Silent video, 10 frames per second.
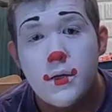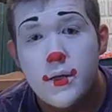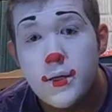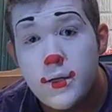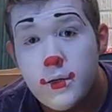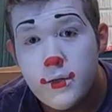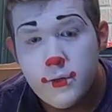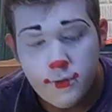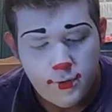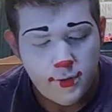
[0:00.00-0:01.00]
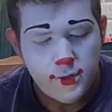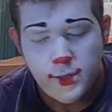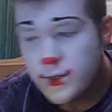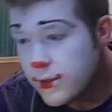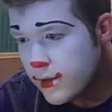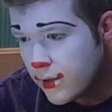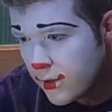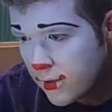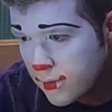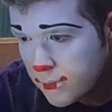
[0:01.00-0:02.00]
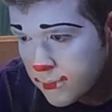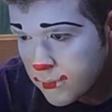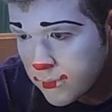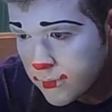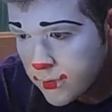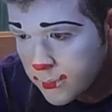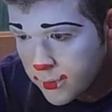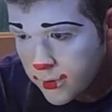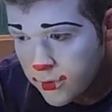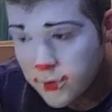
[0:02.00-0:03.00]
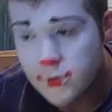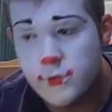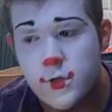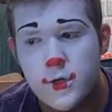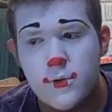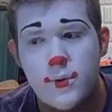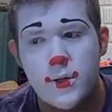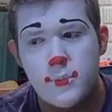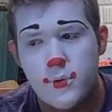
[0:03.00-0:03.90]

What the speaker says: and now you can see that, but look, they're not quite